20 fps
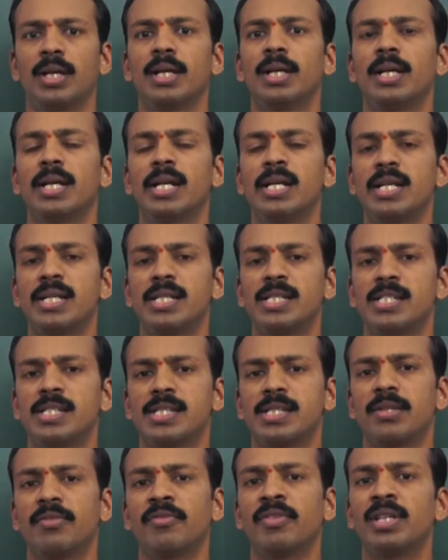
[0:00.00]
It
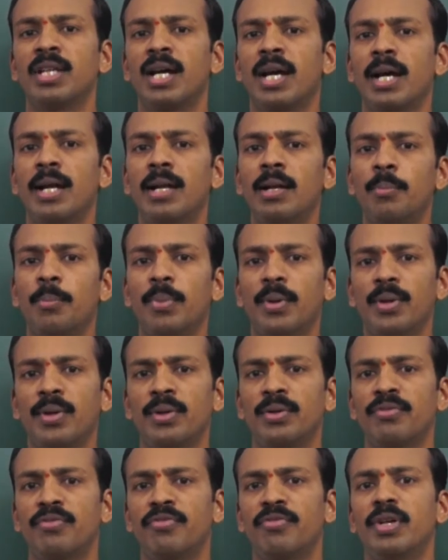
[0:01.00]
is with the help
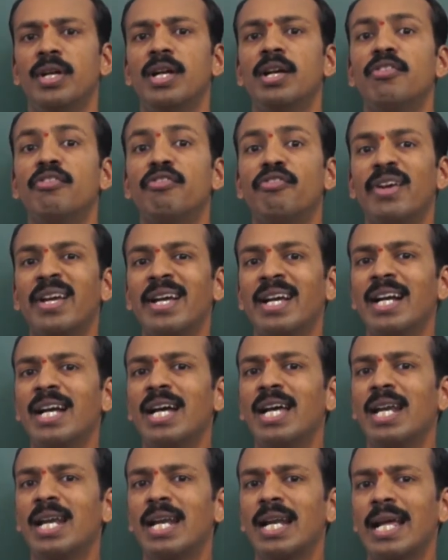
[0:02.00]
of
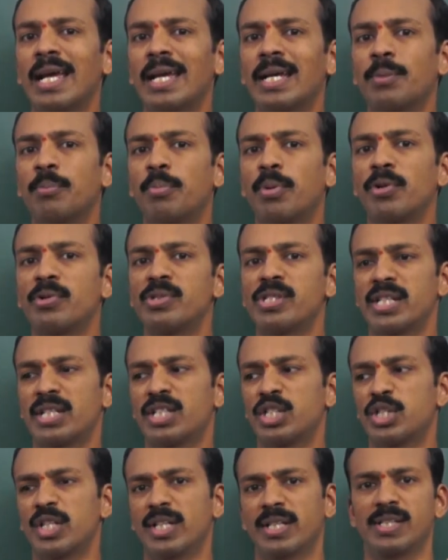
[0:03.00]
finger-like
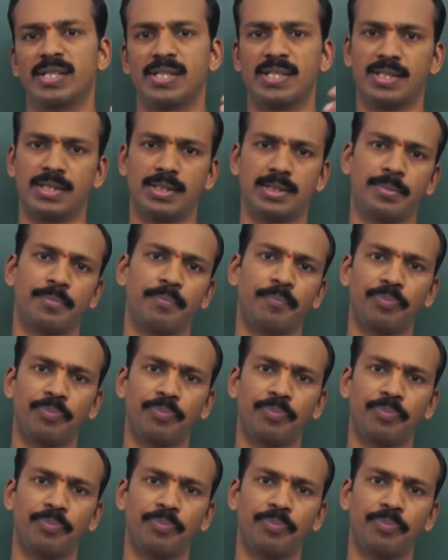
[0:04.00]
projections.